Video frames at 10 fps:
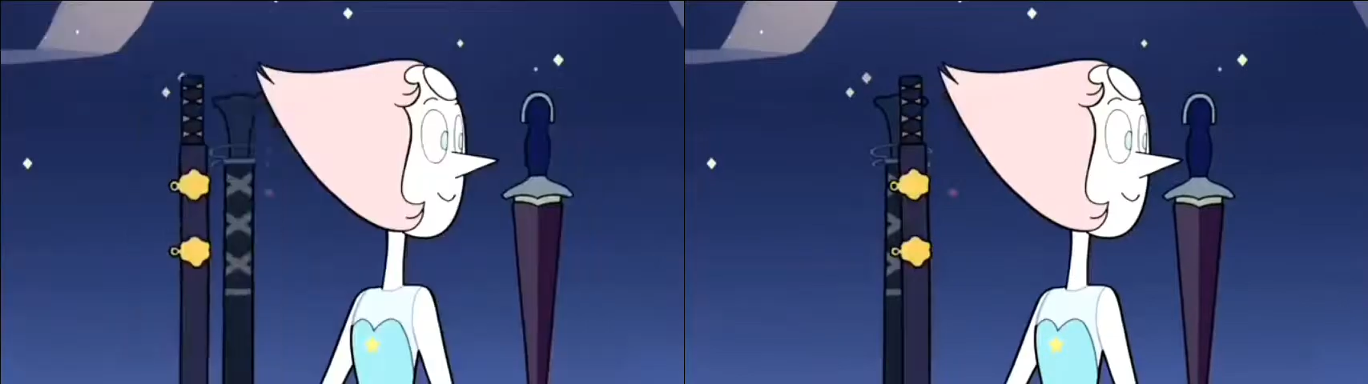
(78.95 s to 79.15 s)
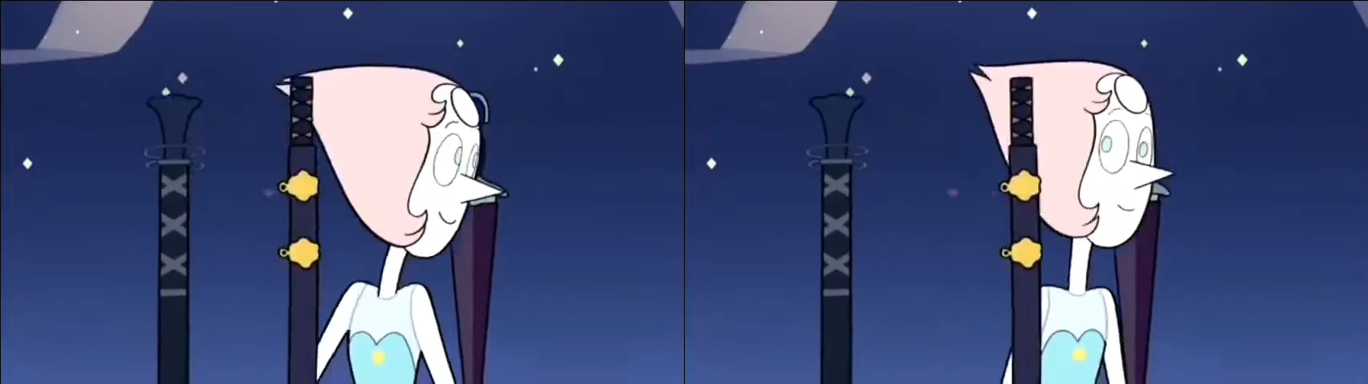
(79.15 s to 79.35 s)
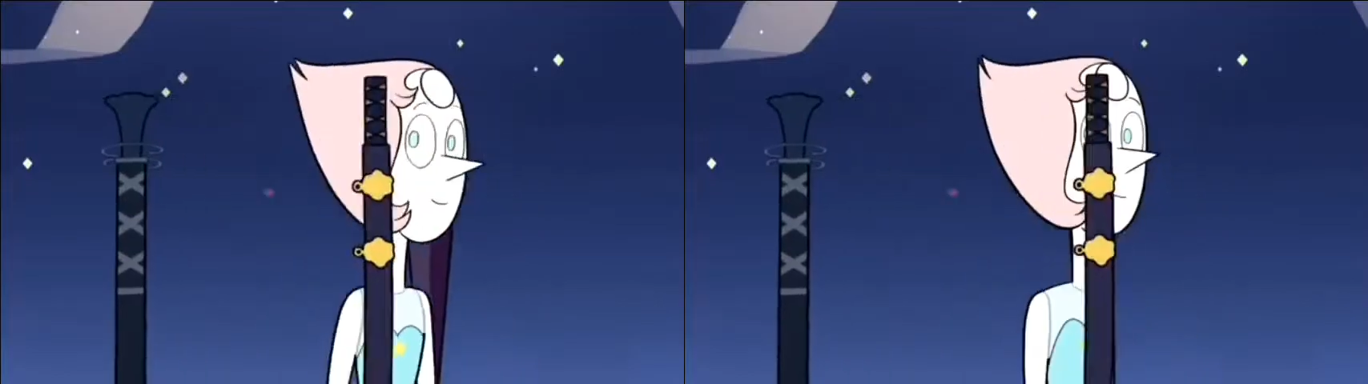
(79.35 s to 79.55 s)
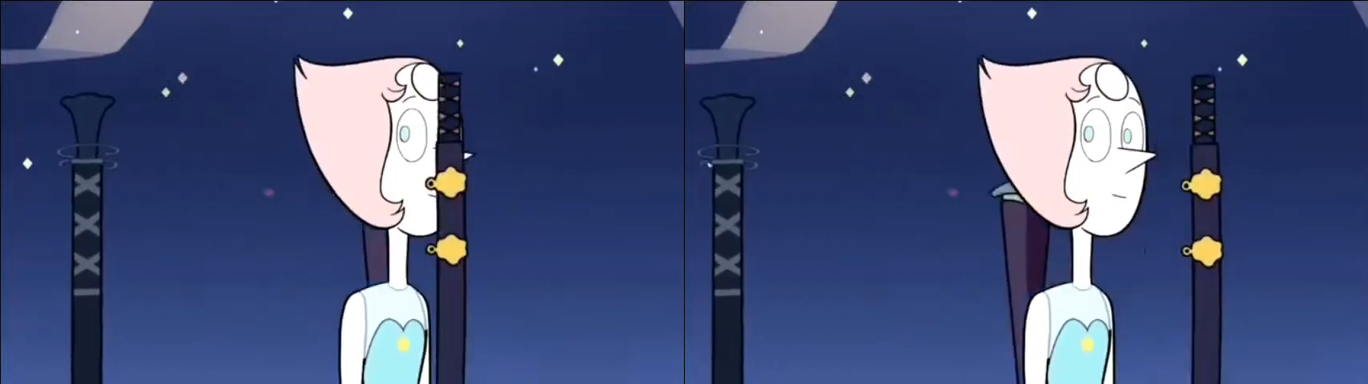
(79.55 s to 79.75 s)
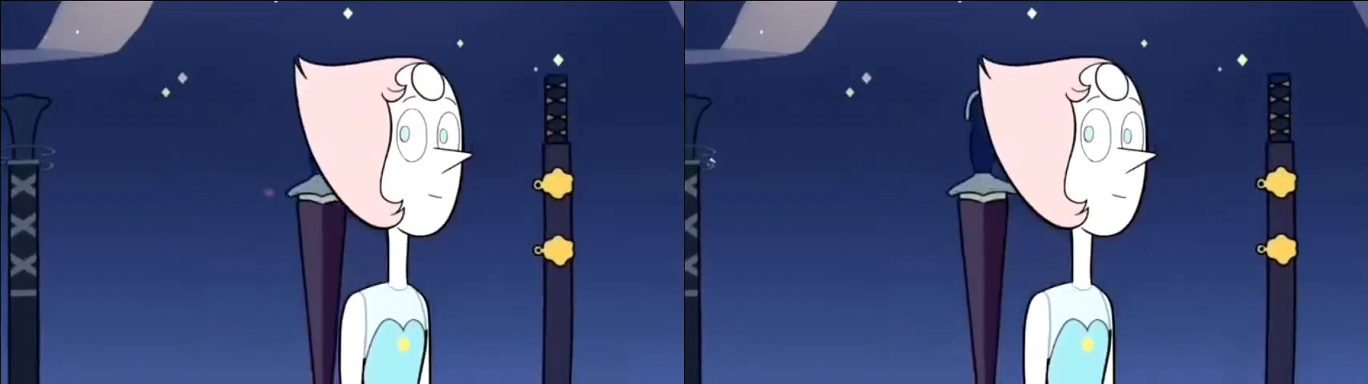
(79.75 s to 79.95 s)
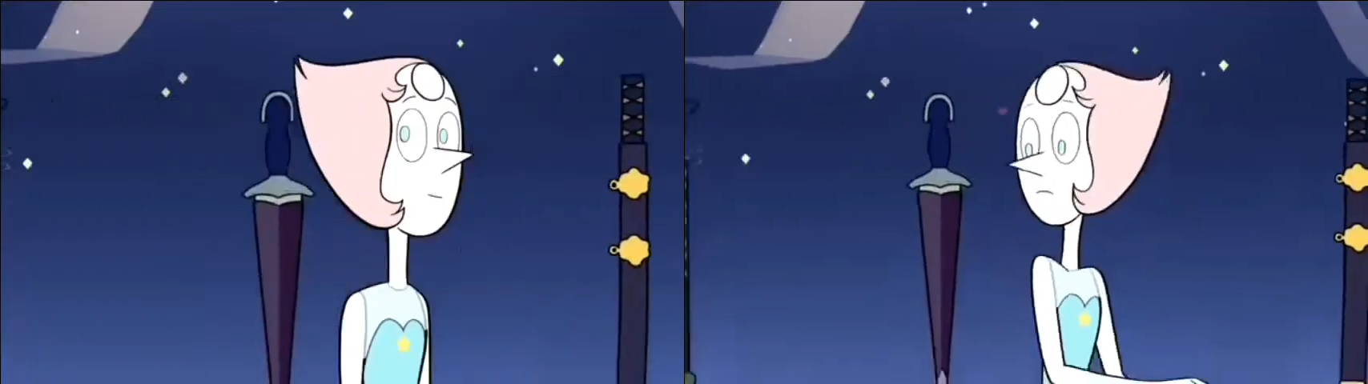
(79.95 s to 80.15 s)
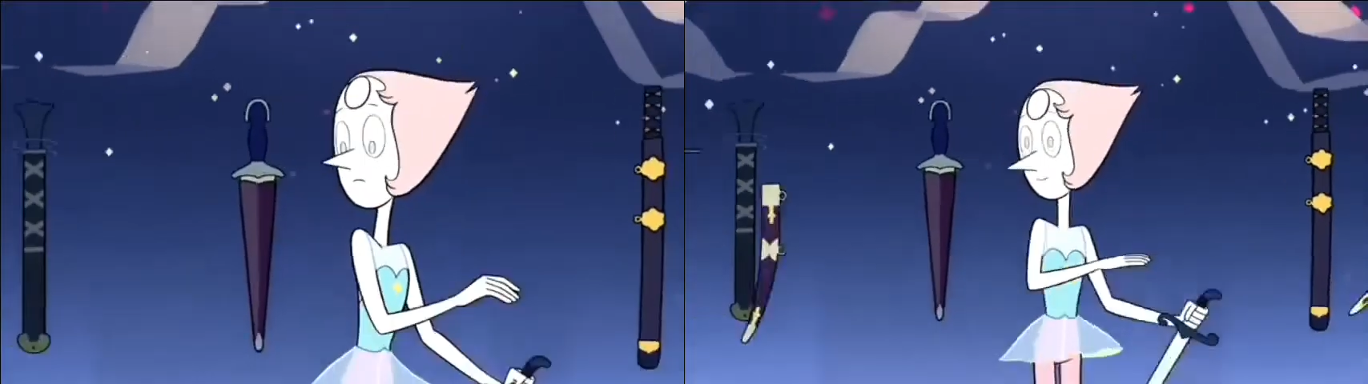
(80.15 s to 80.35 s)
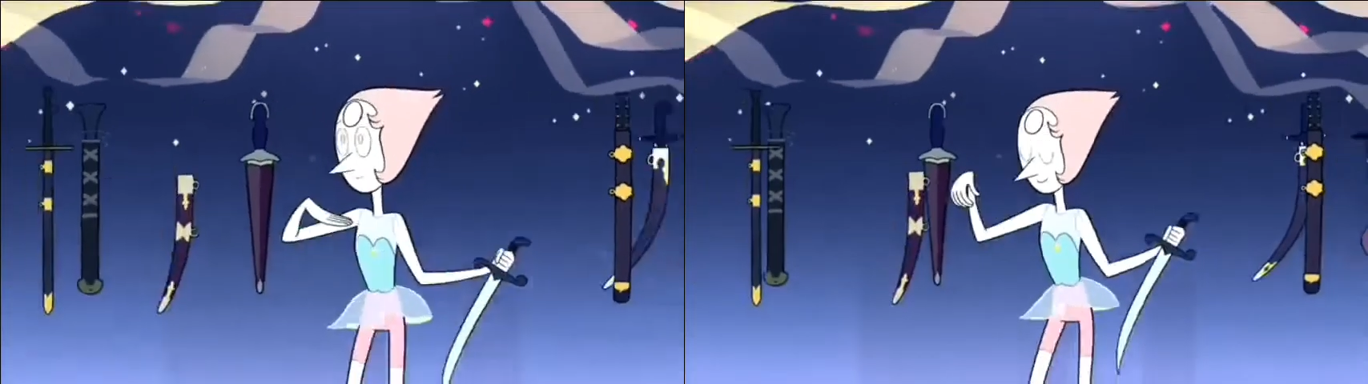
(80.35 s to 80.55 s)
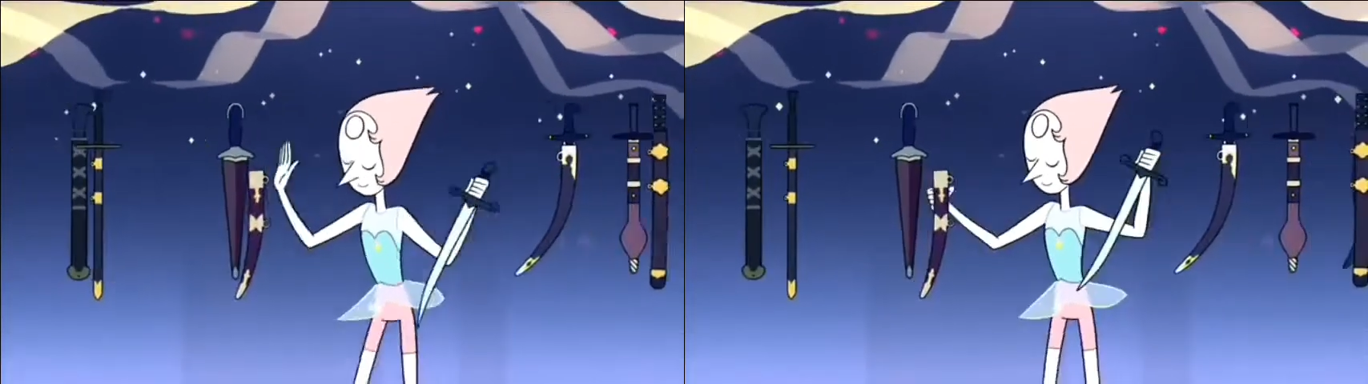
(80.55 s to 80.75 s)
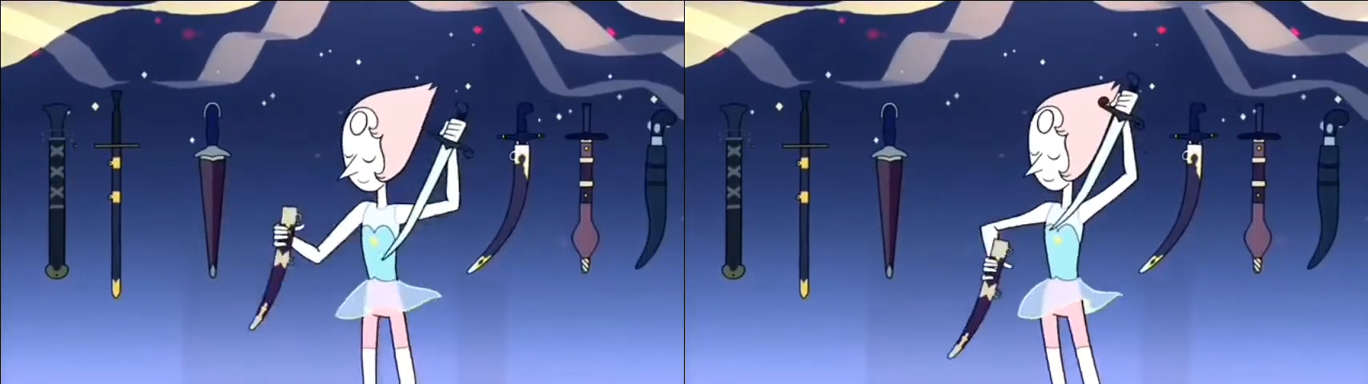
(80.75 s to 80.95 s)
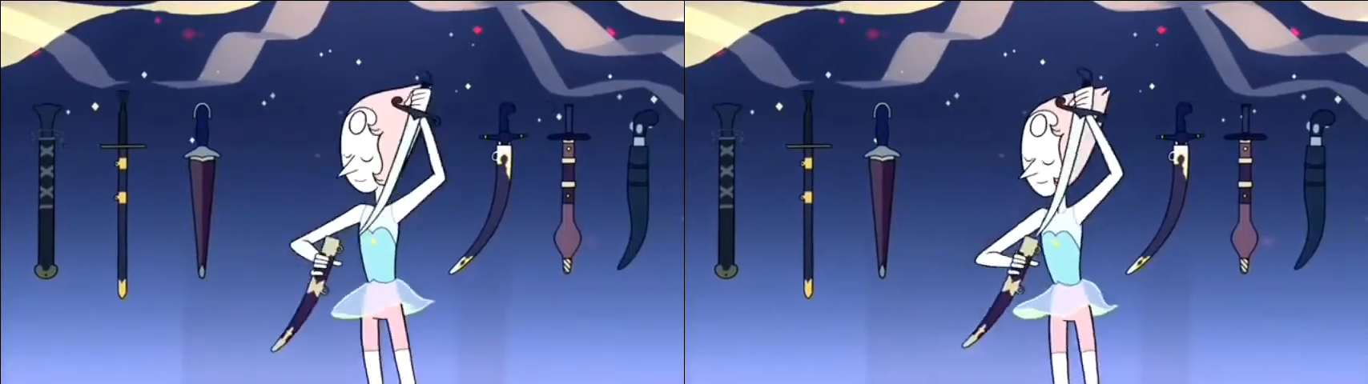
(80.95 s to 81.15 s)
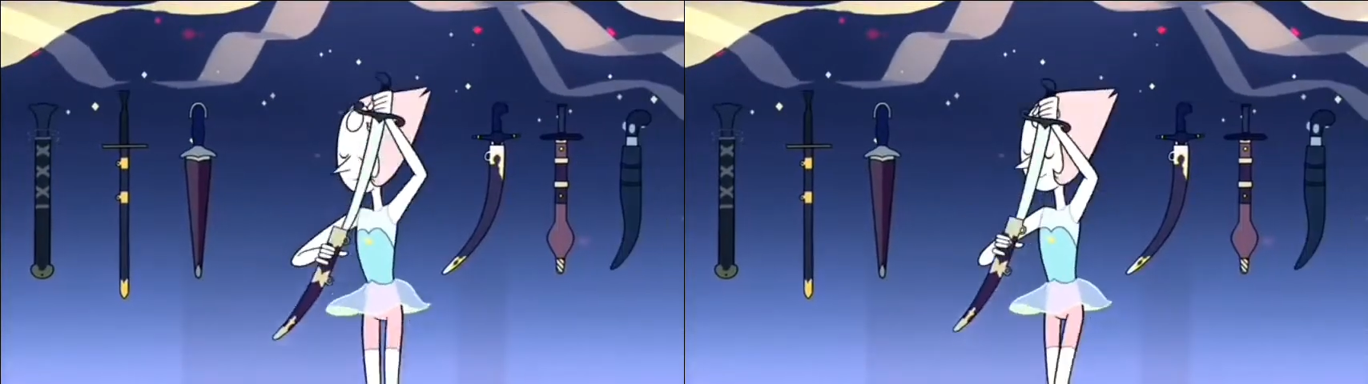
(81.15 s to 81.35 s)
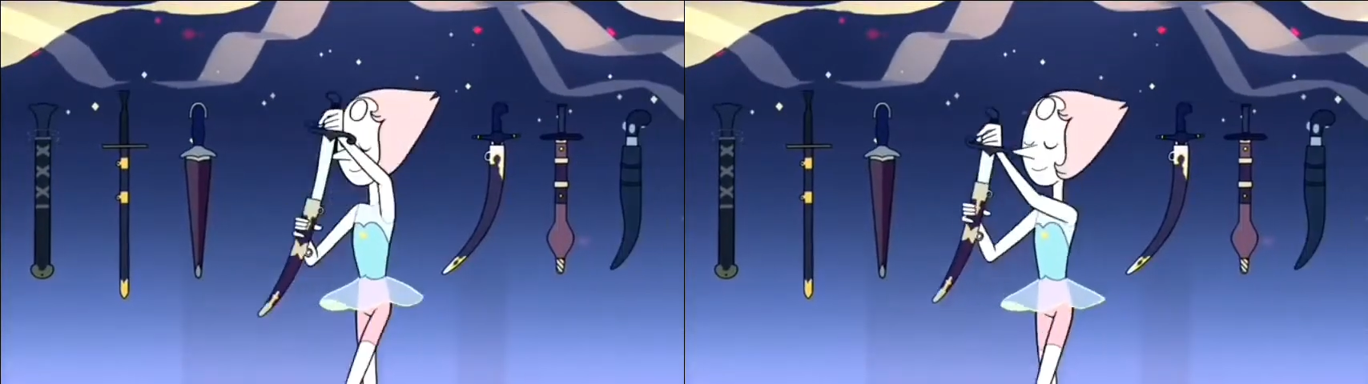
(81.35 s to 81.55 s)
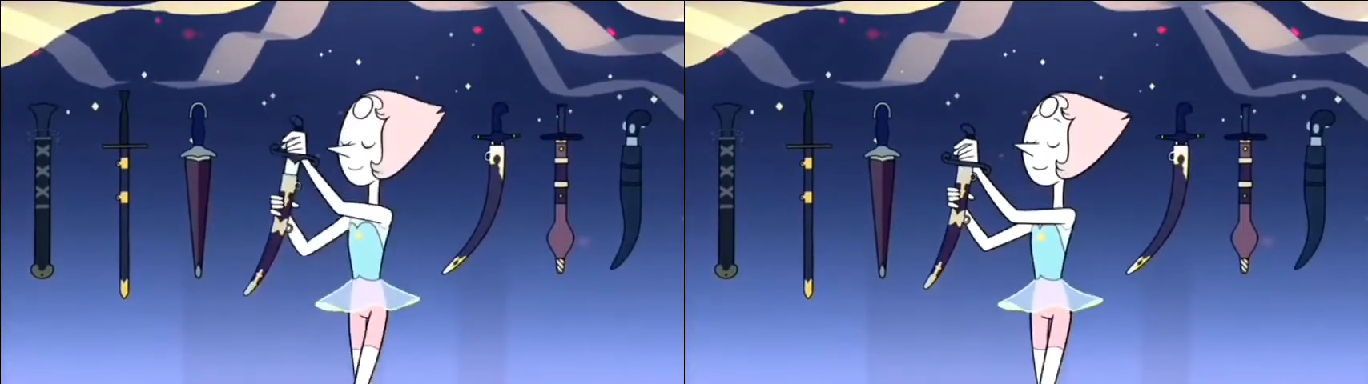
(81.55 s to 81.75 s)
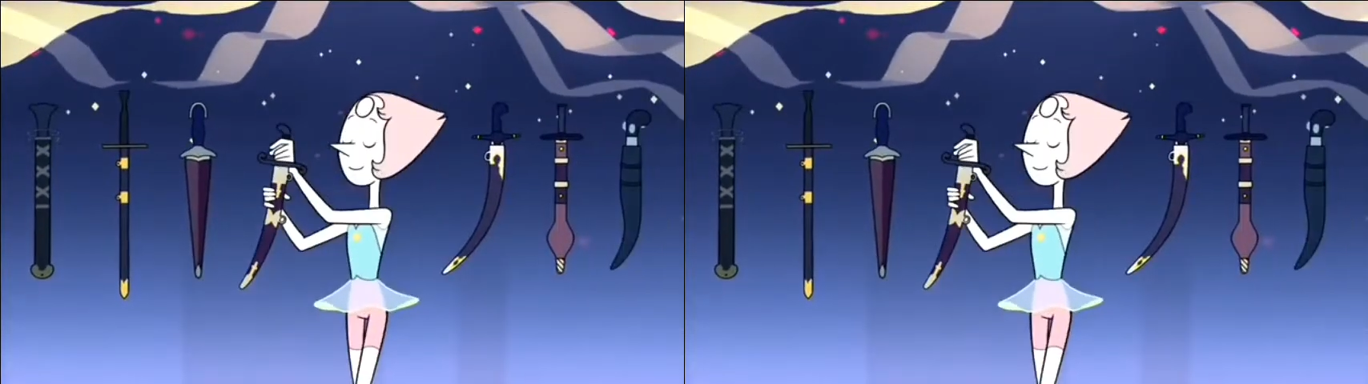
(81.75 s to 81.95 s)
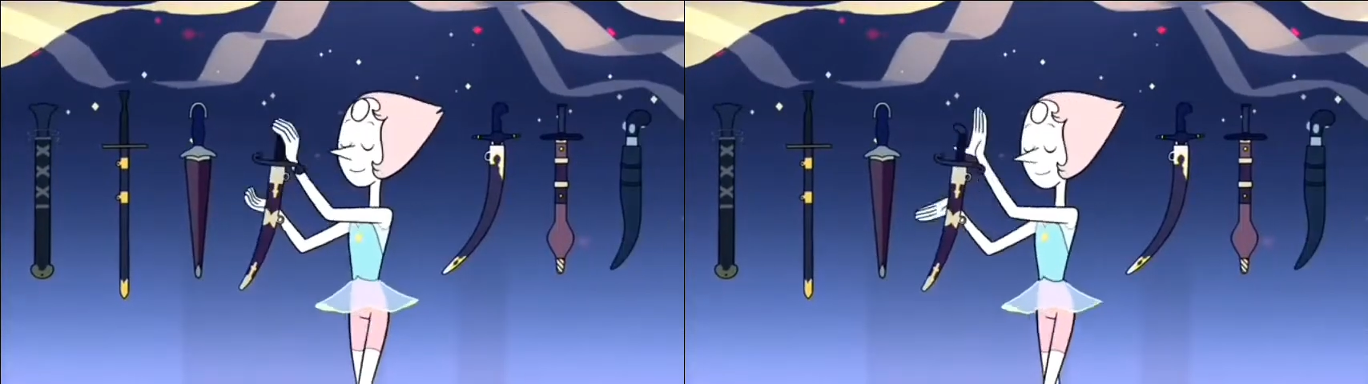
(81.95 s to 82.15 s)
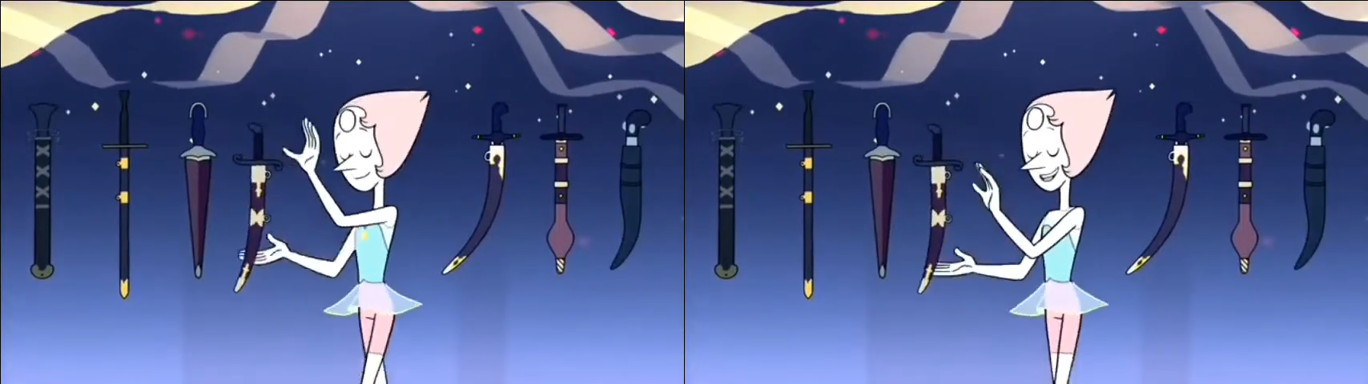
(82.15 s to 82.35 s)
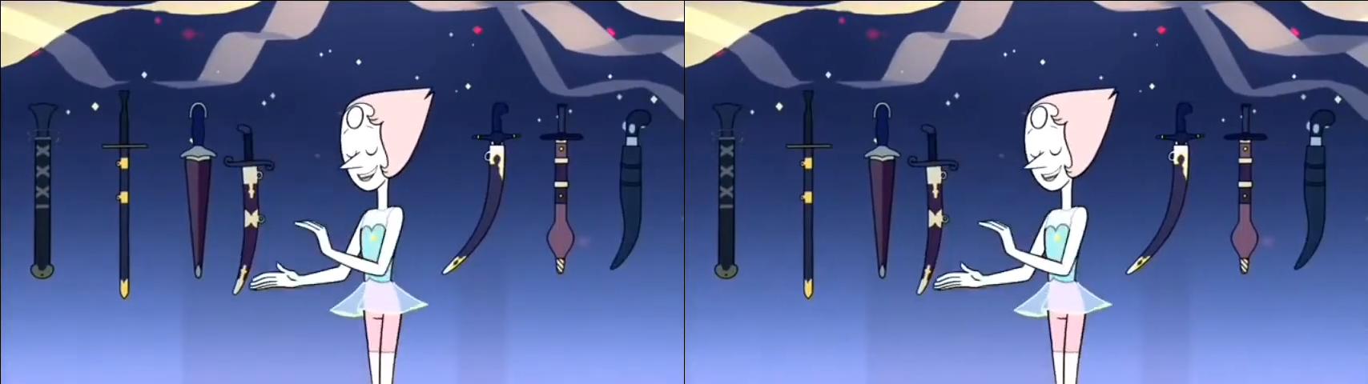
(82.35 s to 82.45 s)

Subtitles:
Nobody's mouth can be seen.